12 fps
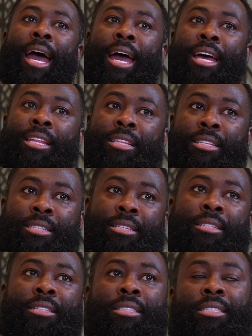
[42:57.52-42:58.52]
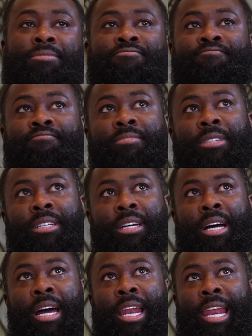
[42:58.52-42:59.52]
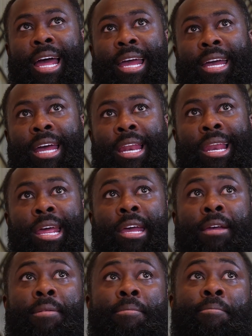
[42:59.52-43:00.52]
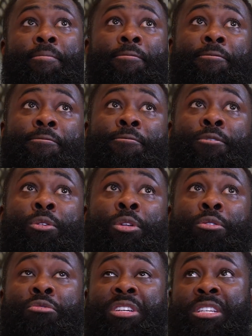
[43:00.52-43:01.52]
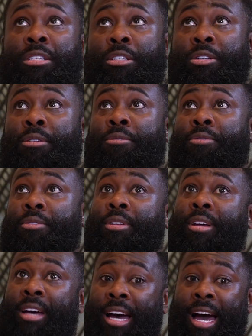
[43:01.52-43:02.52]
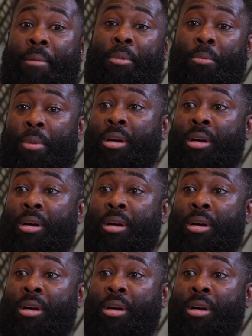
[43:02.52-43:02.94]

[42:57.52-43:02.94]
And I like LA for the reasons of I'm